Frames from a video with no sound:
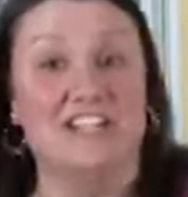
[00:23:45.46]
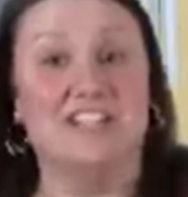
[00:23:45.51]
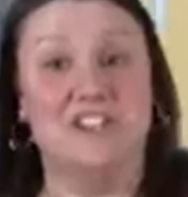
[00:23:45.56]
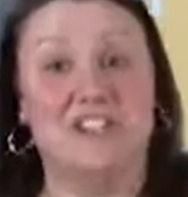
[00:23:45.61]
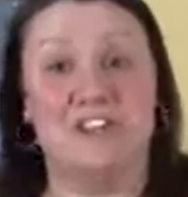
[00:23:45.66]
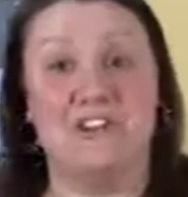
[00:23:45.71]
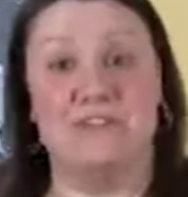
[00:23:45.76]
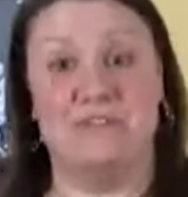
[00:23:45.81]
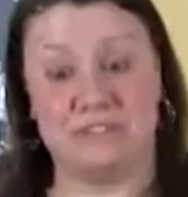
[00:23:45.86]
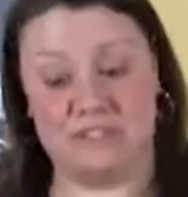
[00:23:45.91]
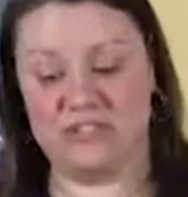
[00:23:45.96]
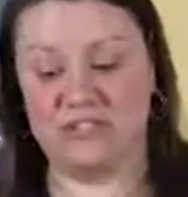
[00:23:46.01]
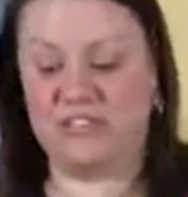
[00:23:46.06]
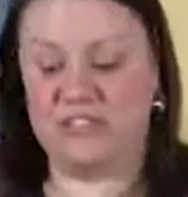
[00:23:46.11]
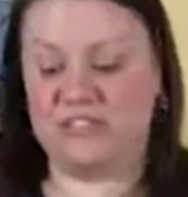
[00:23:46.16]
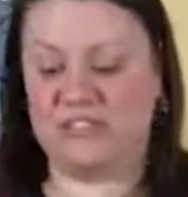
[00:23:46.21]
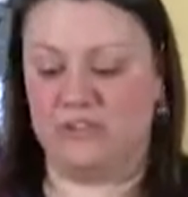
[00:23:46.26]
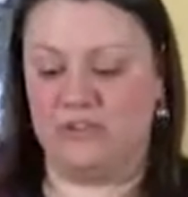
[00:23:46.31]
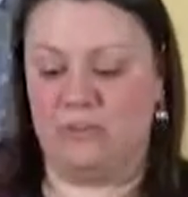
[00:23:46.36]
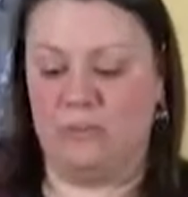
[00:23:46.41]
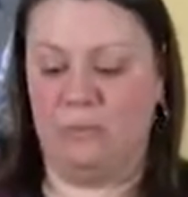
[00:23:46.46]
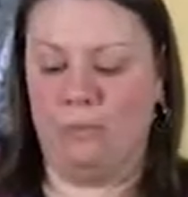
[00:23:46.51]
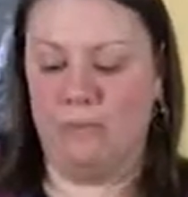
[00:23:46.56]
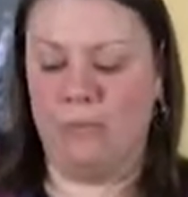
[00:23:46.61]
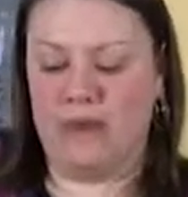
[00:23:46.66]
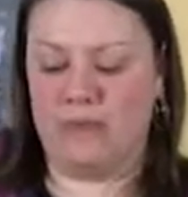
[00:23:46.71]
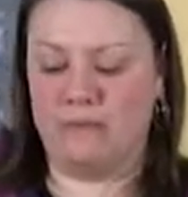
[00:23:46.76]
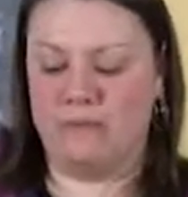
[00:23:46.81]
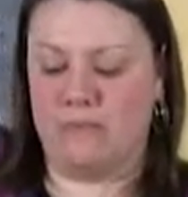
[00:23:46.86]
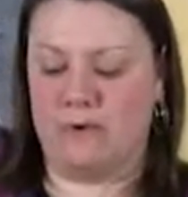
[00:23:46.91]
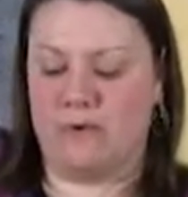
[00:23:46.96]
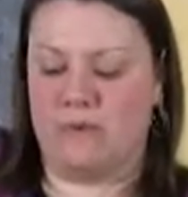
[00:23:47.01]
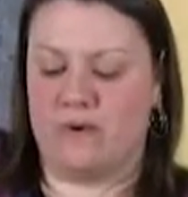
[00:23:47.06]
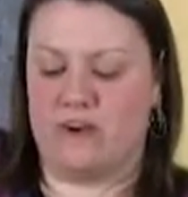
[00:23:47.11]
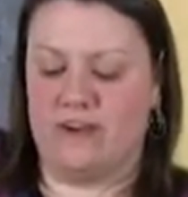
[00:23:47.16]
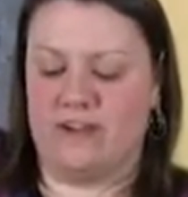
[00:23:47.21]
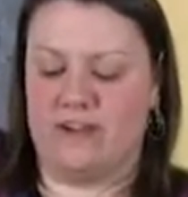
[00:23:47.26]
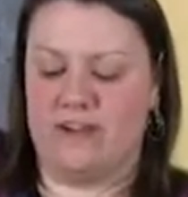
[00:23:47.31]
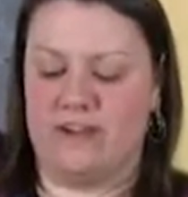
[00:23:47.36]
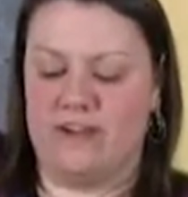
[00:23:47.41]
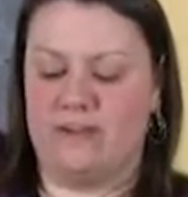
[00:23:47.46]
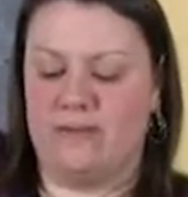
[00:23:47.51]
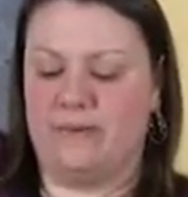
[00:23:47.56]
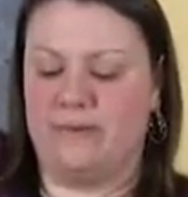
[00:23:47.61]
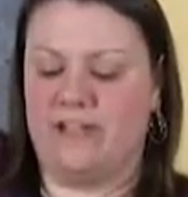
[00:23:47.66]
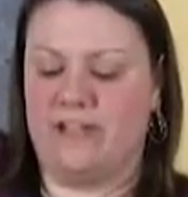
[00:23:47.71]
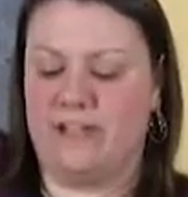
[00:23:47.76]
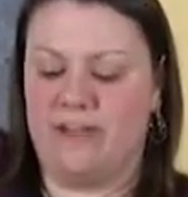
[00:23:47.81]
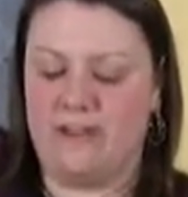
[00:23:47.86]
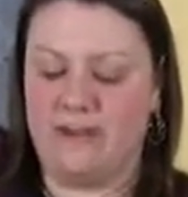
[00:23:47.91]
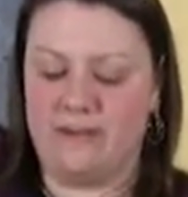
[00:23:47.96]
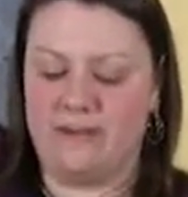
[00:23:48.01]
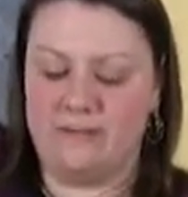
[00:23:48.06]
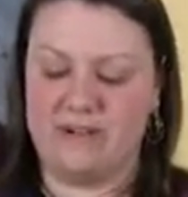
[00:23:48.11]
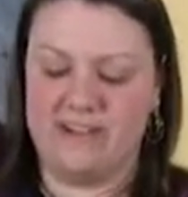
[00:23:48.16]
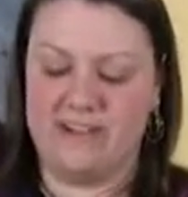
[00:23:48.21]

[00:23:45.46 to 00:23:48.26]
2. So let's do 1 more. Here we go.